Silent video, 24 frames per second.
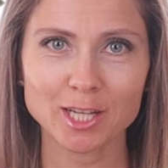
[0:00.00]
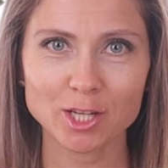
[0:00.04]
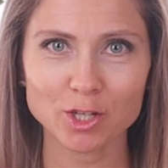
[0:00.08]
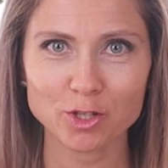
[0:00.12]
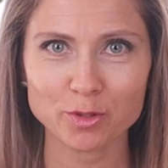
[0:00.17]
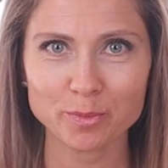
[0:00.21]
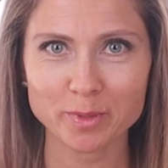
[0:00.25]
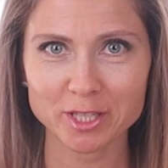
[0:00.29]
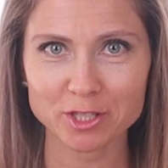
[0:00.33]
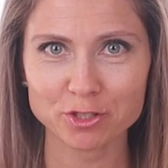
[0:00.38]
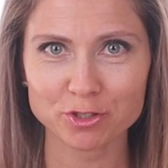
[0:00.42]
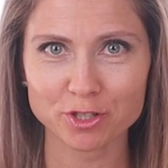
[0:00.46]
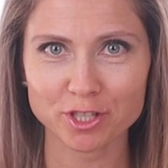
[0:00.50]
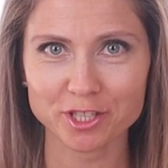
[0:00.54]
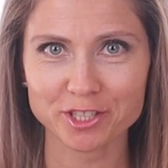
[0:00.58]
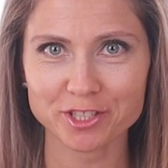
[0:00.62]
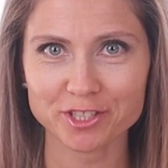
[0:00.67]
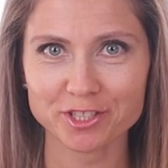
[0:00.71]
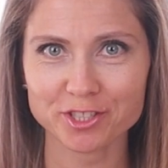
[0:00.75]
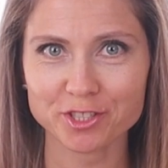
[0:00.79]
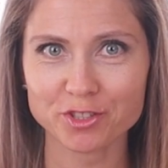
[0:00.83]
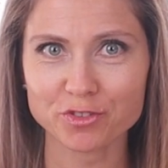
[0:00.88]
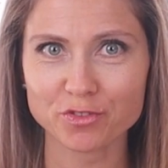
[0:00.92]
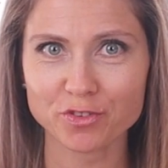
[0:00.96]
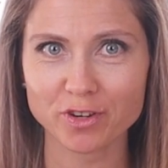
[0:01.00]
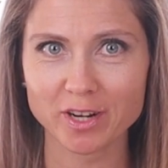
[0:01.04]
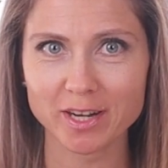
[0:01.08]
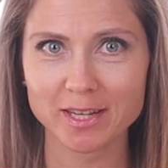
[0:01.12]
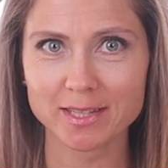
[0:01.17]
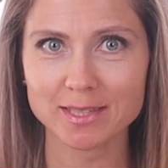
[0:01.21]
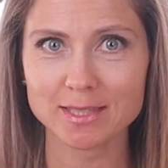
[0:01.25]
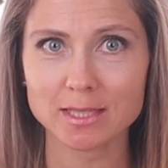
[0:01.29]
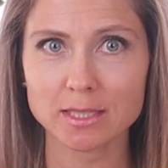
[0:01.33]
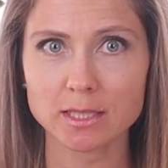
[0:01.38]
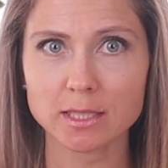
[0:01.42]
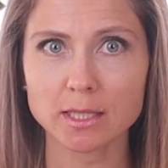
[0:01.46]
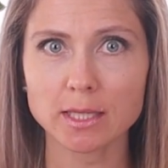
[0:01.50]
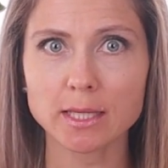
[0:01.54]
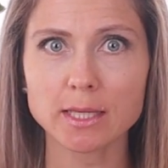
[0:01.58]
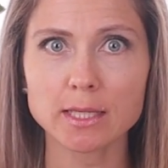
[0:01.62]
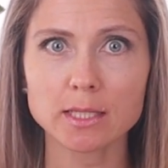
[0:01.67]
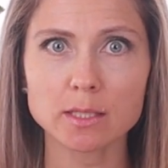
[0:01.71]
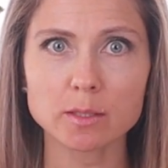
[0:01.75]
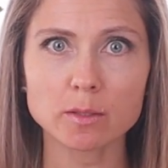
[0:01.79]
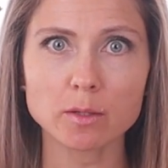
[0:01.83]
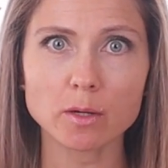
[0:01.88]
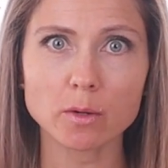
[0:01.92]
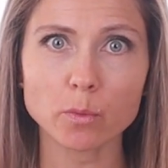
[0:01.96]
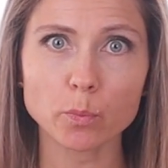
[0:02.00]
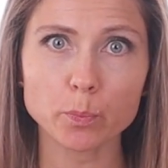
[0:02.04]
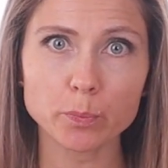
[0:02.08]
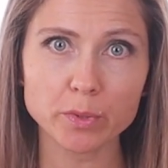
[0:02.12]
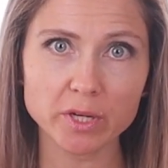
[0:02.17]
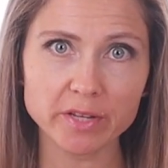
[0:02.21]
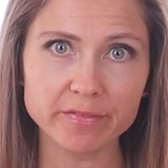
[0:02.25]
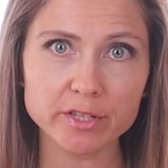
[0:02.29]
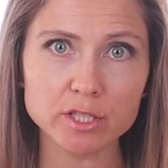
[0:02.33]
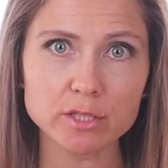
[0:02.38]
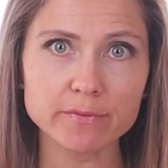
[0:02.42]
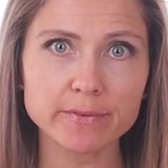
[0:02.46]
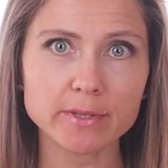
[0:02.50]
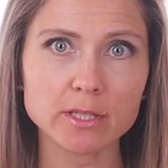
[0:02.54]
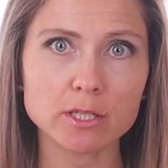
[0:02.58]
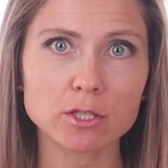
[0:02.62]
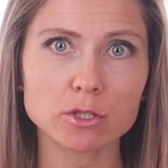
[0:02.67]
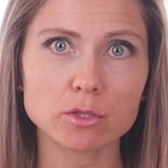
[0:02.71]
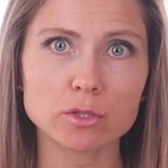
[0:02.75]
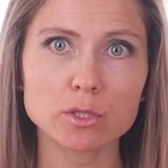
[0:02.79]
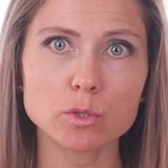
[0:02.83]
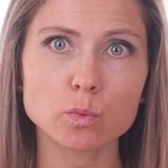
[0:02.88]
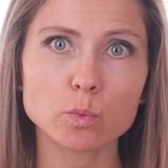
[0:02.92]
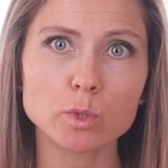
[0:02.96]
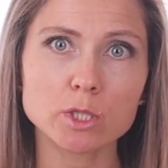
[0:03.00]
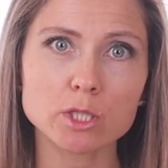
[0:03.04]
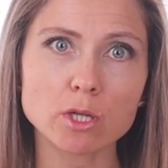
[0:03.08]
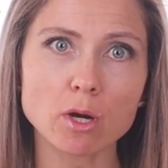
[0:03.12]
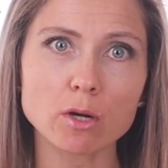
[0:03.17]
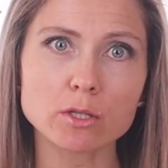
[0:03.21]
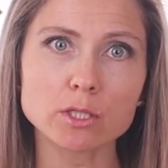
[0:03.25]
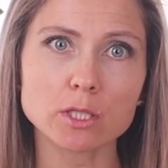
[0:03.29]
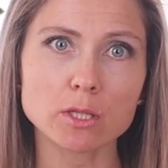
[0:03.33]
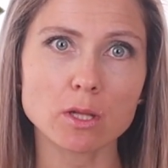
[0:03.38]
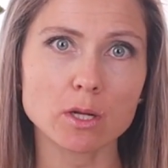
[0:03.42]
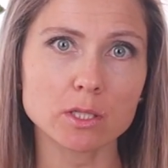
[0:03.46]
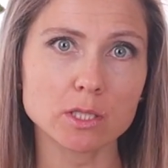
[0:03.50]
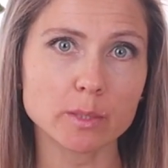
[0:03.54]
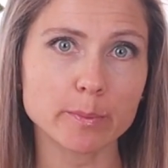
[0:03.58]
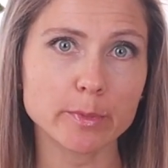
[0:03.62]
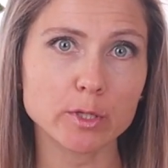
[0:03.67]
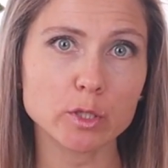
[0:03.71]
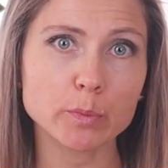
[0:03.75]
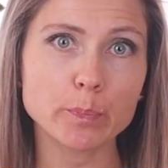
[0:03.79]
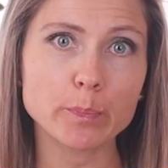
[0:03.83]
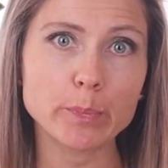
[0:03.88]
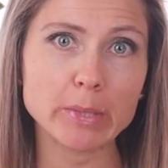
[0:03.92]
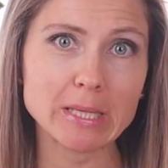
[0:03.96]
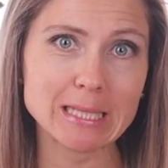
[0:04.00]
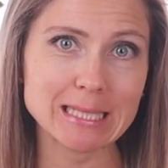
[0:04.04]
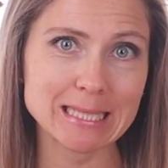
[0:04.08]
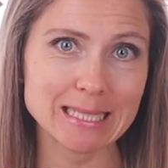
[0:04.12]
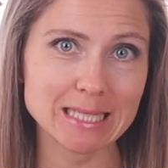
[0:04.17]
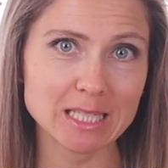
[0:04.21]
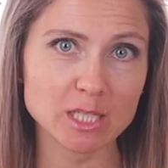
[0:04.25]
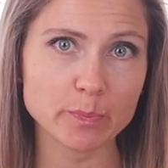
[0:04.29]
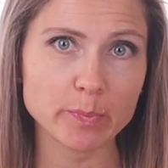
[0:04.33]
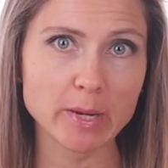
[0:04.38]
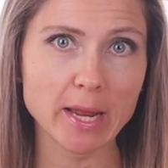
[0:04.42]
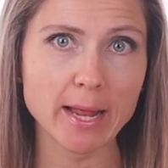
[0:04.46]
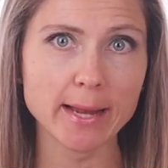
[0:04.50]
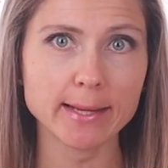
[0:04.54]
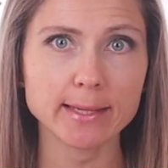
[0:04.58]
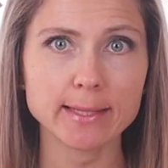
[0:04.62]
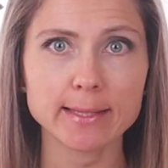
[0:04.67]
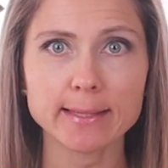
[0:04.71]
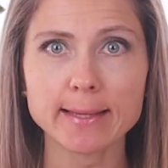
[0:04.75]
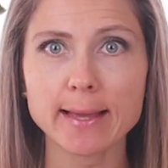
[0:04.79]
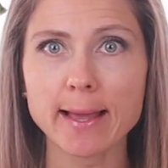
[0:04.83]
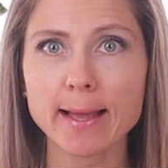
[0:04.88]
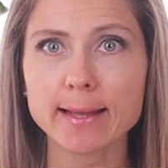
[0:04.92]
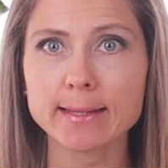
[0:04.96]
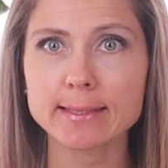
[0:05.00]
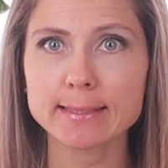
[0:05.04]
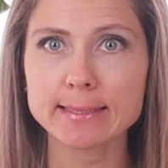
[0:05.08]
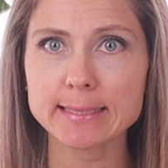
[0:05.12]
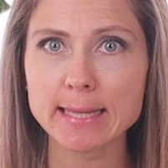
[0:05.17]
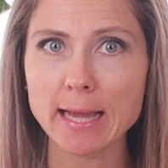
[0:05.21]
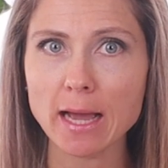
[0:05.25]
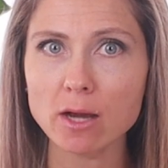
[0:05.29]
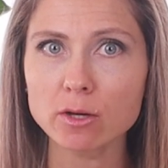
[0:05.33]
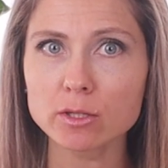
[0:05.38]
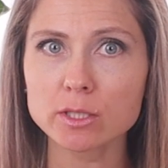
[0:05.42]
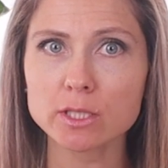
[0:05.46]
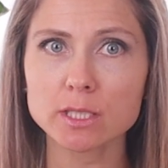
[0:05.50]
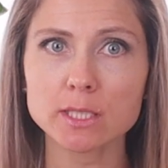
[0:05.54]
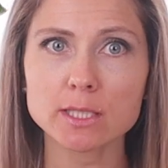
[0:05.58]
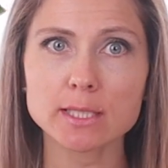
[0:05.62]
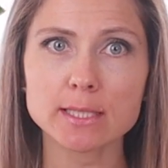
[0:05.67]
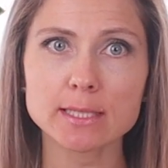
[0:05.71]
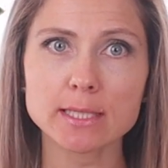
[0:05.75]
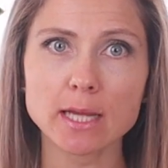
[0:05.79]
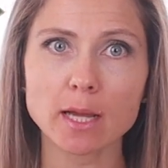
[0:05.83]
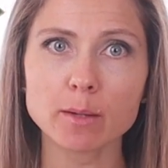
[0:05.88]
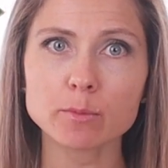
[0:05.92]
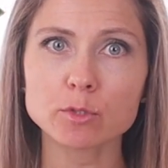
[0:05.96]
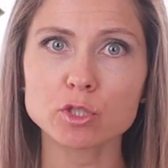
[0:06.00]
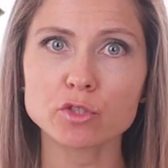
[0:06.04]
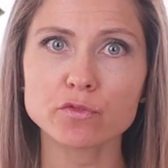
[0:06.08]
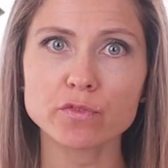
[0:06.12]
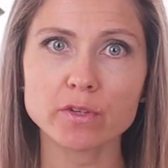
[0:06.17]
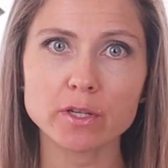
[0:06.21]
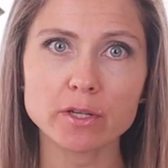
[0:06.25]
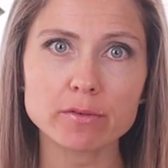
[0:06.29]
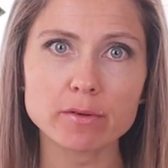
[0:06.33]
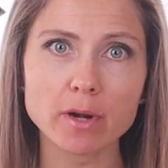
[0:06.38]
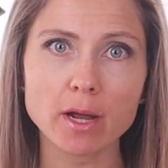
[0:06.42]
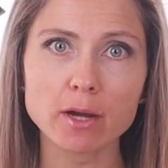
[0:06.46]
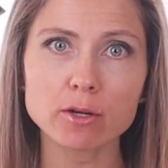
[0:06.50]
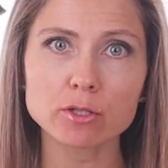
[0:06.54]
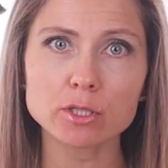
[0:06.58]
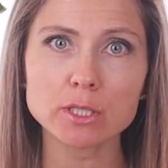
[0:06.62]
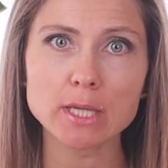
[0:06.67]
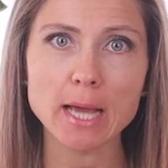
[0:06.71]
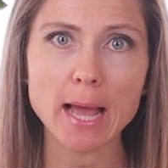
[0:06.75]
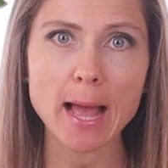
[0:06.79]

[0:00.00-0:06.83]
Hello, my treasured friends. In previous videos, we talked a lot about business planning, and now it is time to figure out